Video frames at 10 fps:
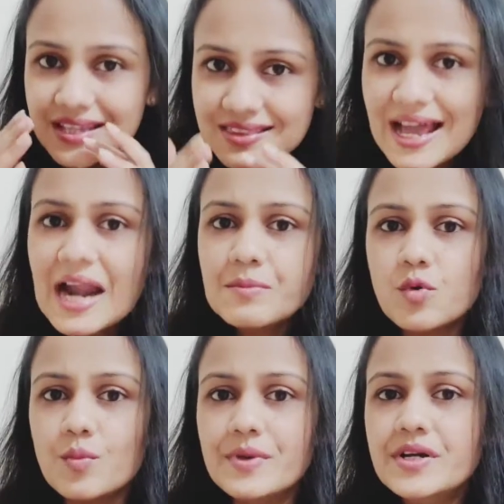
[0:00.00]
In that
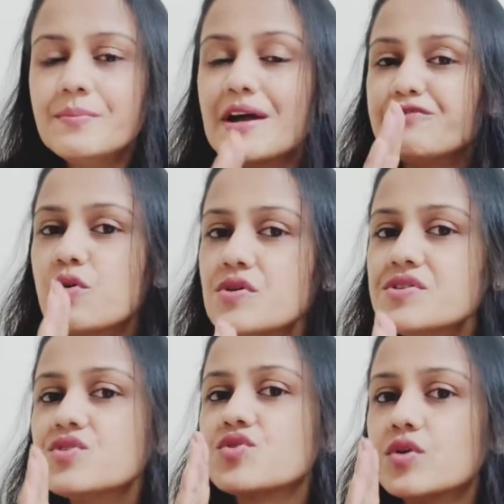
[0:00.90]
moment, my
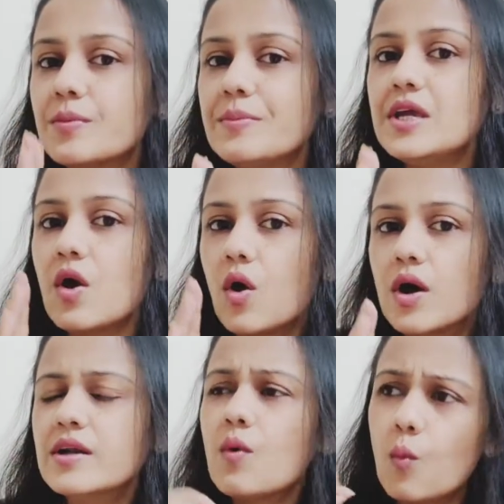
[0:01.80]
focus is going to be
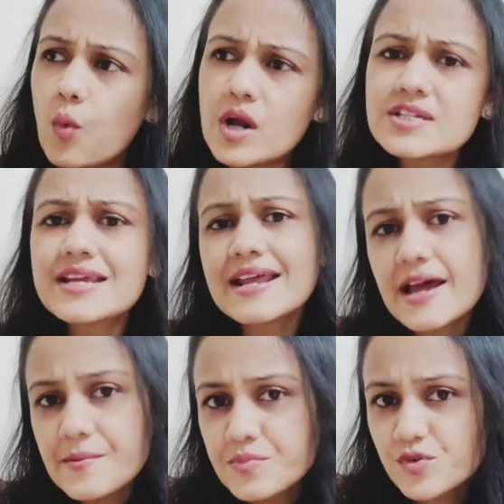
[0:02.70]
on what can
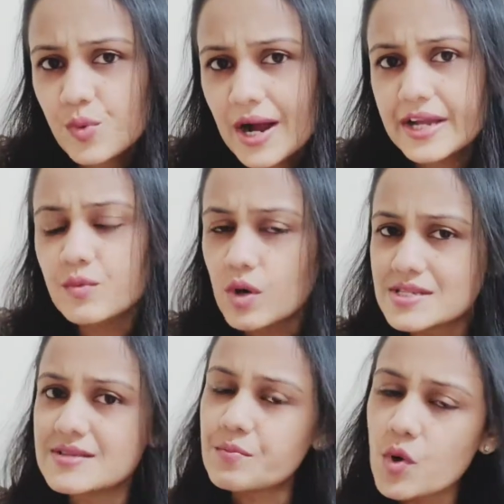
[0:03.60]
I provide,
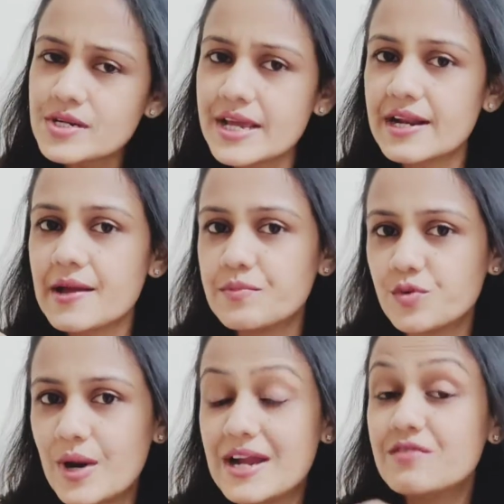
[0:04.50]
what support can I
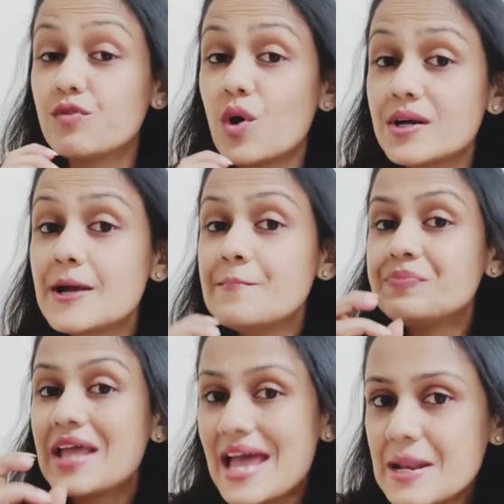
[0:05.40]
provide, what
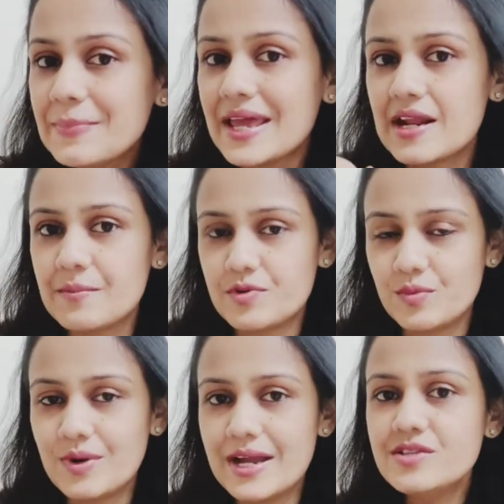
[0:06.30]
help can I
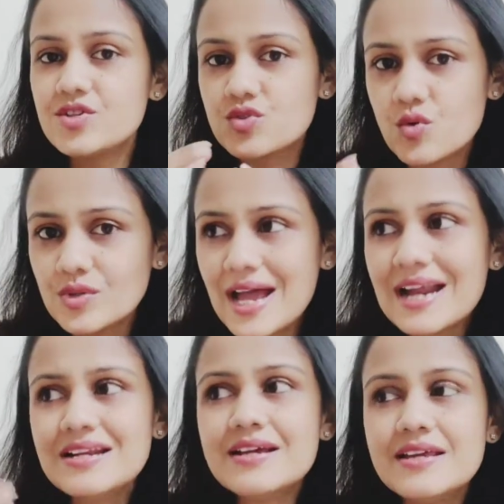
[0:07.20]
provide so
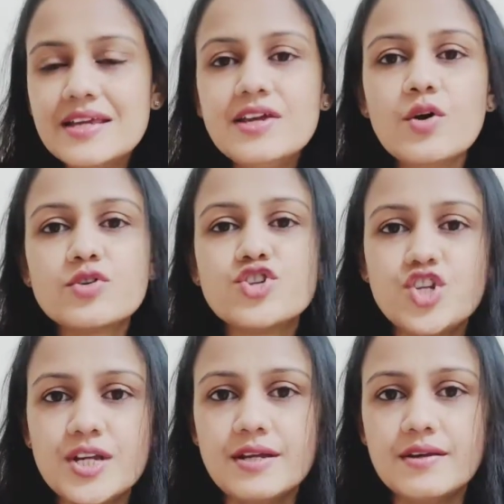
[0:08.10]
that he or
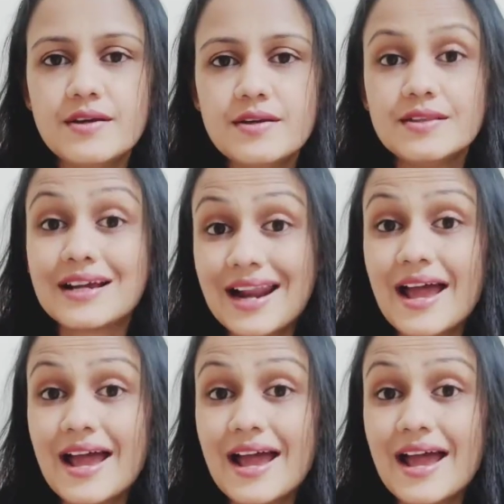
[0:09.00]
she, the